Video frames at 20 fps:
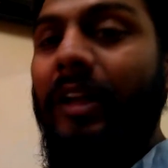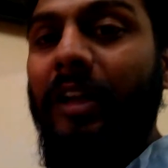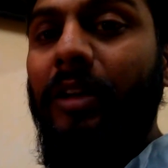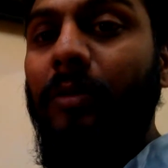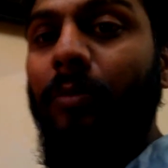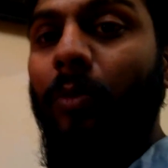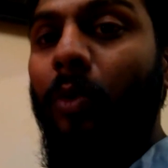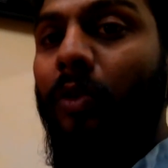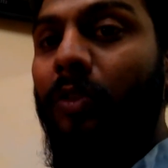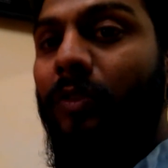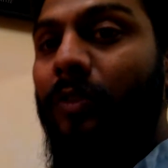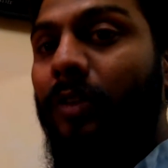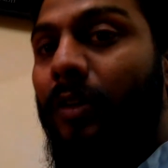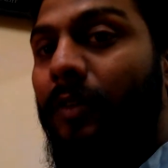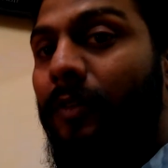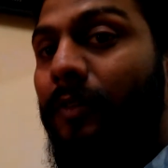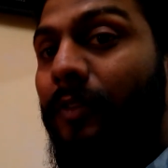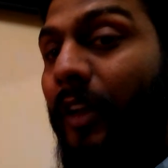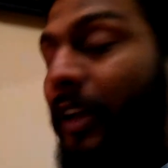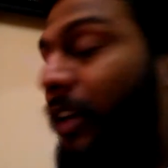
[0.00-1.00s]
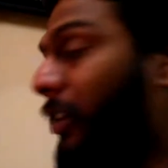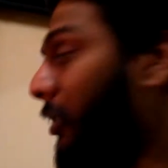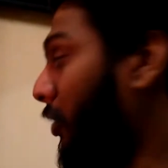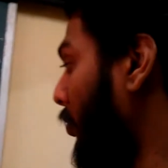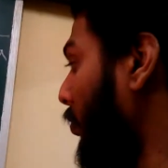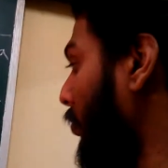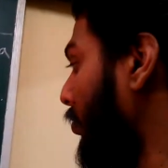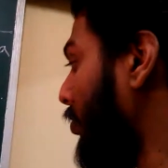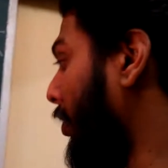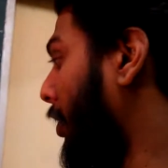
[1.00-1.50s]
and mode fail to
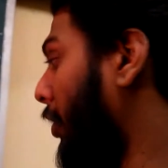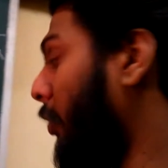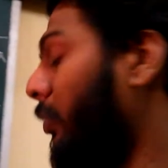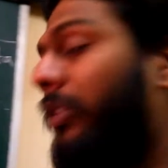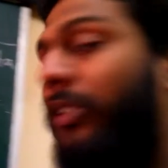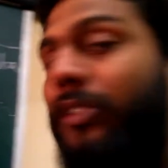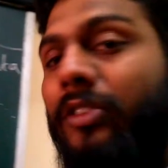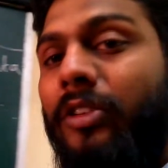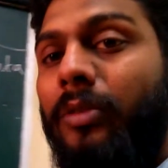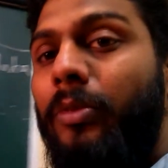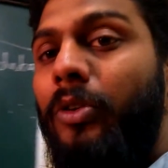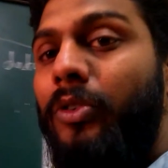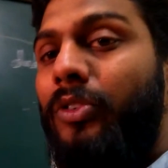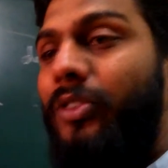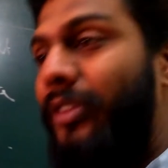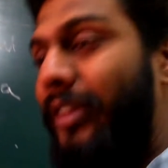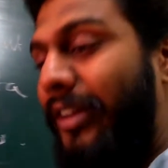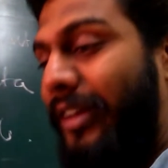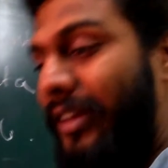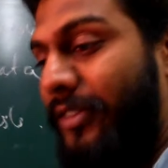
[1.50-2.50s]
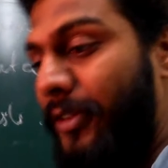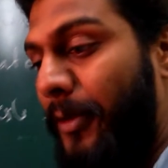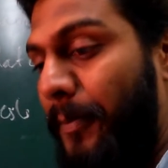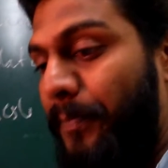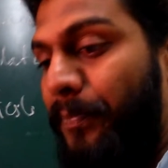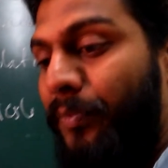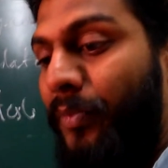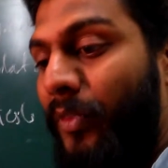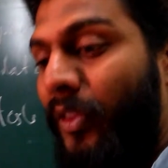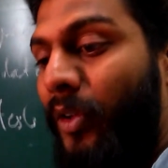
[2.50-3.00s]
do, skewed distribution, that is
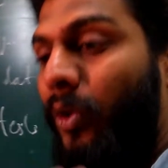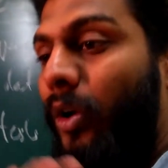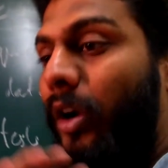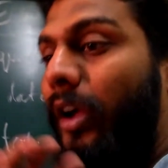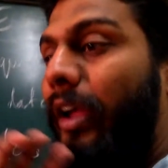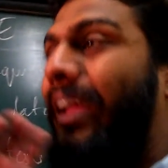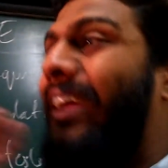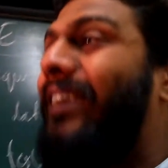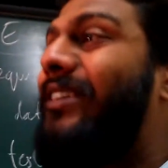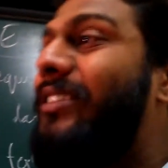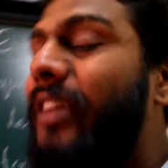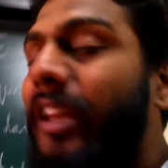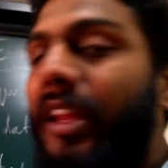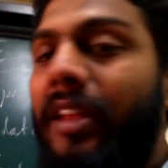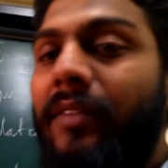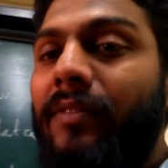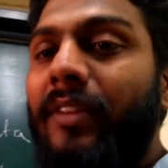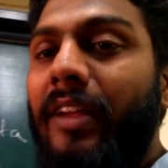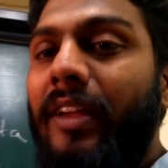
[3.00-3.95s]
extreme